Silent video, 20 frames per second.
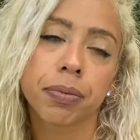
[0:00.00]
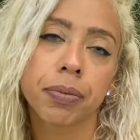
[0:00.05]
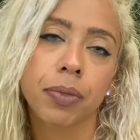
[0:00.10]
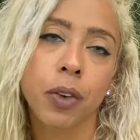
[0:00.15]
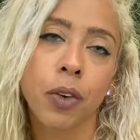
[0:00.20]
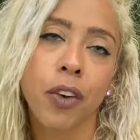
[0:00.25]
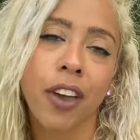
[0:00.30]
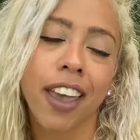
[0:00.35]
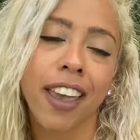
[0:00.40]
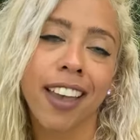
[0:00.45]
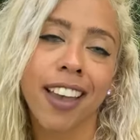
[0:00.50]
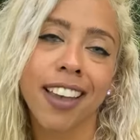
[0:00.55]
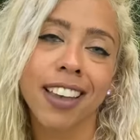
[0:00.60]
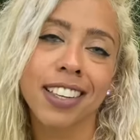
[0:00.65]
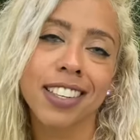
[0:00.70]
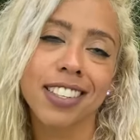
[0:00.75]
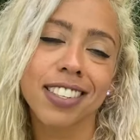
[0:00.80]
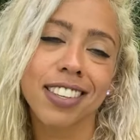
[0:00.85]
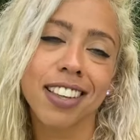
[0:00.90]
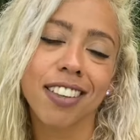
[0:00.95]
Okay,
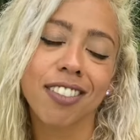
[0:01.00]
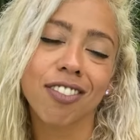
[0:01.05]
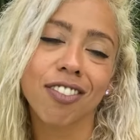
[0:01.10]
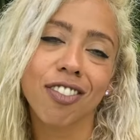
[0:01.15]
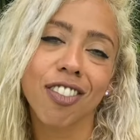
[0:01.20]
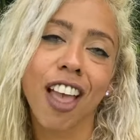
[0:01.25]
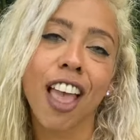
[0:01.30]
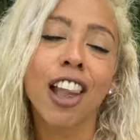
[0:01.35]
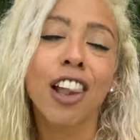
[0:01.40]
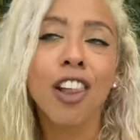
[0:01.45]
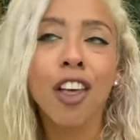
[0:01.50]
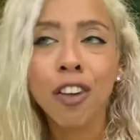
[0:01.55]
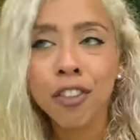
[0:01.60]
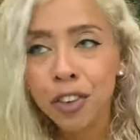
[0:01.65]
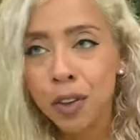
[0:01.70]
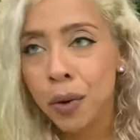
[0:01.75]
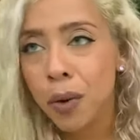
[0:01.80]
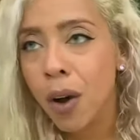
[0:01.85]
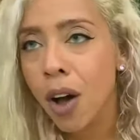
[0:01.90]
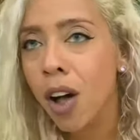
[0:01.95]
guys? I love
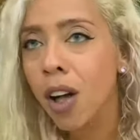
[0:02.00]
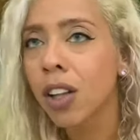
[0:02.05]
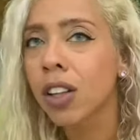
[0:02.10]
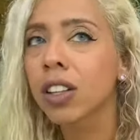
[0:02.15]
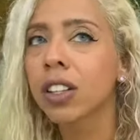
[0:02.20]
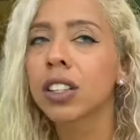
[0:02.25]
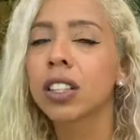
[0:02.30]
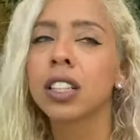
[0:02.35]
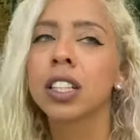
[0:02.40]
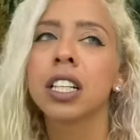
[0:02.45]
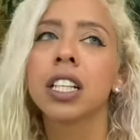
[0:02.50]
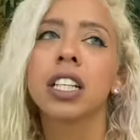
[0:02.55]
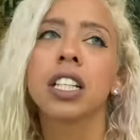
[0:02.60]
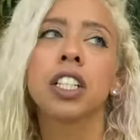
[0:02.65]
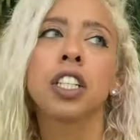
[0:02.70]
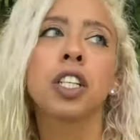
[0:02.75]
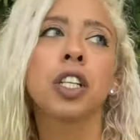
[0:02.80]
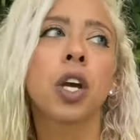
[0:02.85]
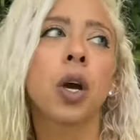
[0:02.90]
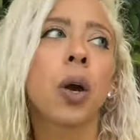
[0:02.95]
you all.
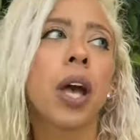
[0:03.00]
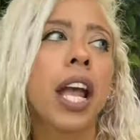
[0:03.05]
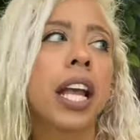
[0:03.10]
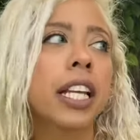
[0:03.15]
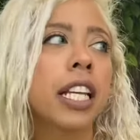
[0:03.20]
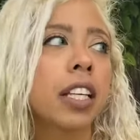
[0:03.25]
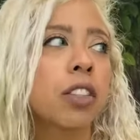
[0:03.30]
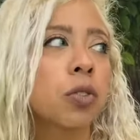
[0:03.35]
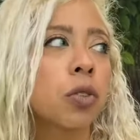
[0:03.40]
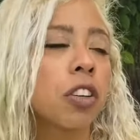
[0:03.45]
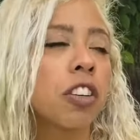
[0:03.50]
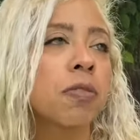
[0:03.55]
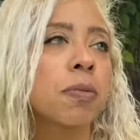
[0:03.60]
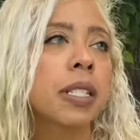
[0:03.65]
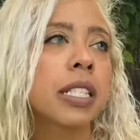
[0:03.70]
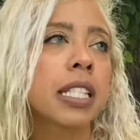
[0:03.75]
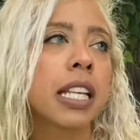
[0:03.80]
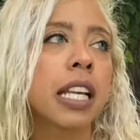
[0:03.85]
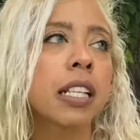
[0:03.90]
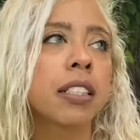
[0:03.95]
You know, any sort of
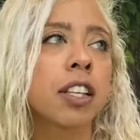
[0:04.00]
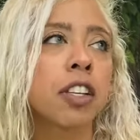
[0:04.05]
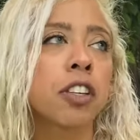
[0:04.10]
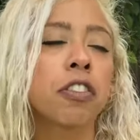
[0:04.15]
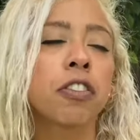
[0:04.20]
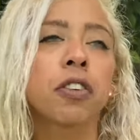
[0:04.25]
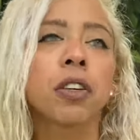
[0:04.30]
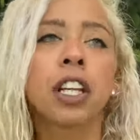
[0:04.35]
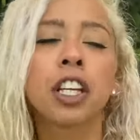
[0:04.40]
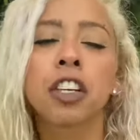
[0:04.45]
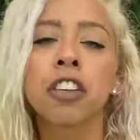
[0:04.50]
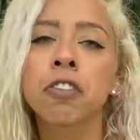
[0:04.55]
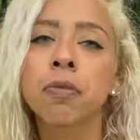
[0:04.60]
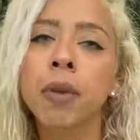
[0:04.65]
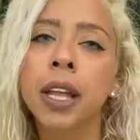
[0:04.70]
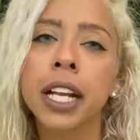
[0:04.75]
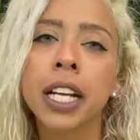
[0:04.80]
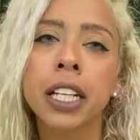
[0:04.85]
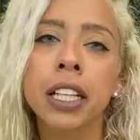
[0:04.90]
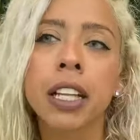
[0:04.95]
mistakes that you feel like you've
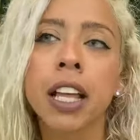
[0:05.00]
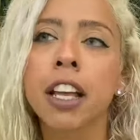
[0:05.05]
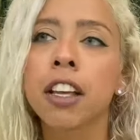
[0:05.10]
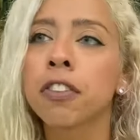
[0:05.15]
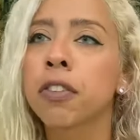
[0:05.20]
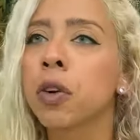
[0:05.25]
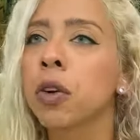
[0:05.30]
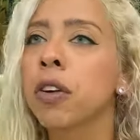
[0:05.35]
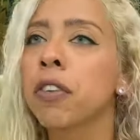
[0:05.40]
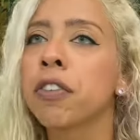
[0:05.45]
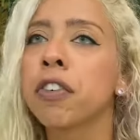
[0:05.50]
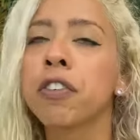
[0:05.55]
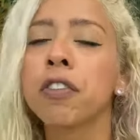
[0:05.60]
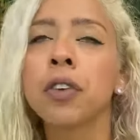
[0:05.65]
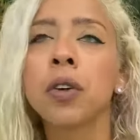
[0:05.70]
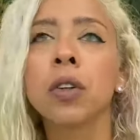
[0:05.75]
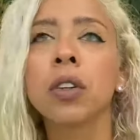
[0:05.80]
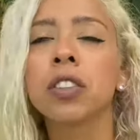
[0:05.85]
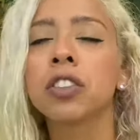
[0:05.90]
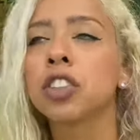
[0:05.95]
made in life or if you
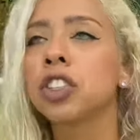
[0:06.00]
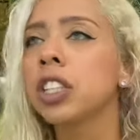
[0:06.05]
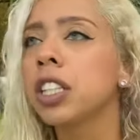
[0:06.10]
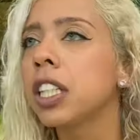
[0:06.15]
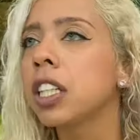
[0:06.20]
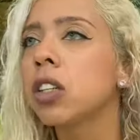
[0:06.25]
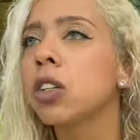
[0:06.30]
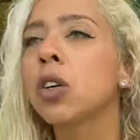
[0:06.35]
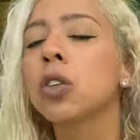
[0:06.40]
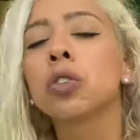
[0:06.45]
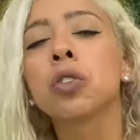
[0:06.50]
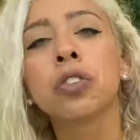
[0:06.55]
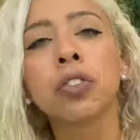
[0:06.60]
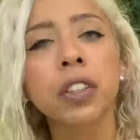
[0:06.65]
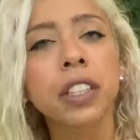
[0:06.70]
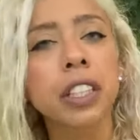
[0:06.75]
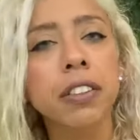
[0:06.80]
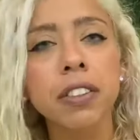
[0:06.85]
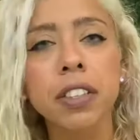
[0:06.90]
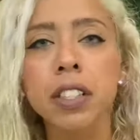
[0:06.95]
feel shitty, go do
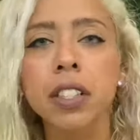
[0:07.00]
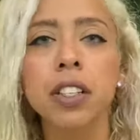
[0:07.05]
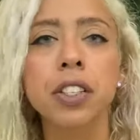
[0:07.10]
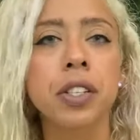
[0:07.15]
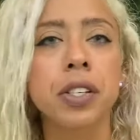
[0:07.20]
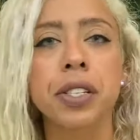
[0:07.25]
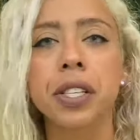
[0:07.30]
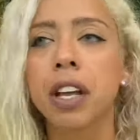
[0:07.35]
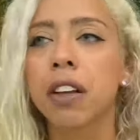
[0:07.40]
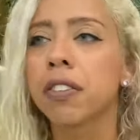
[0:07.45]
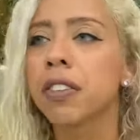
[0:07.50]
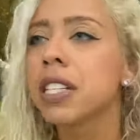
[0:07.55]
forgiveness on yourself.